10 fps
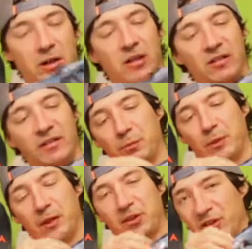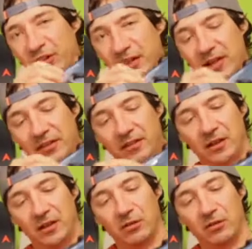Regardless of whether there's
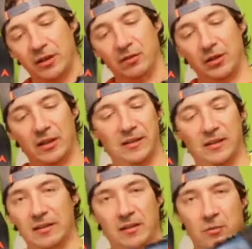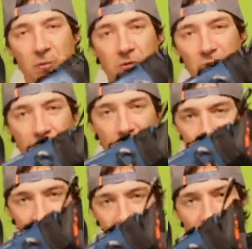icing here or anything like that, it won't
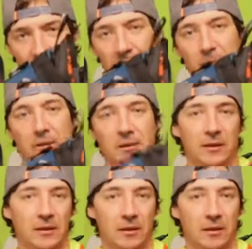fuck up.